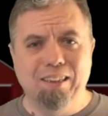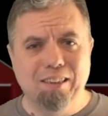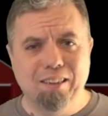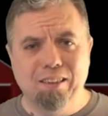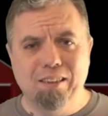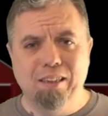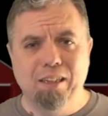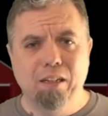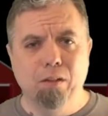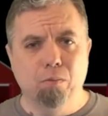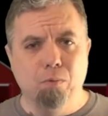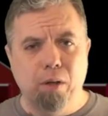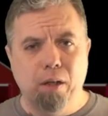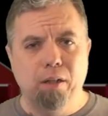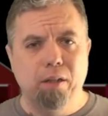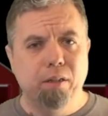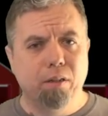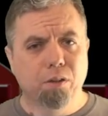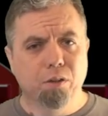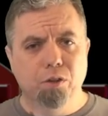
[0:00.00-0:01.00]
this thing
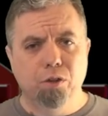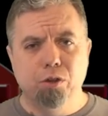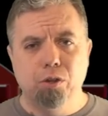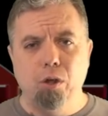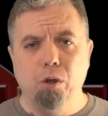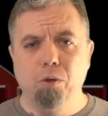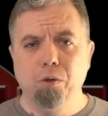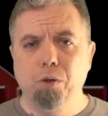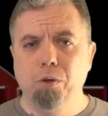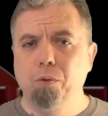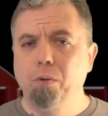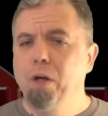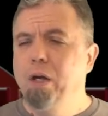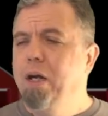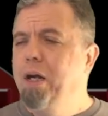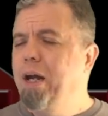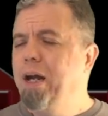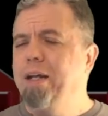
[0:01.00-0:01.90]
ready to show you,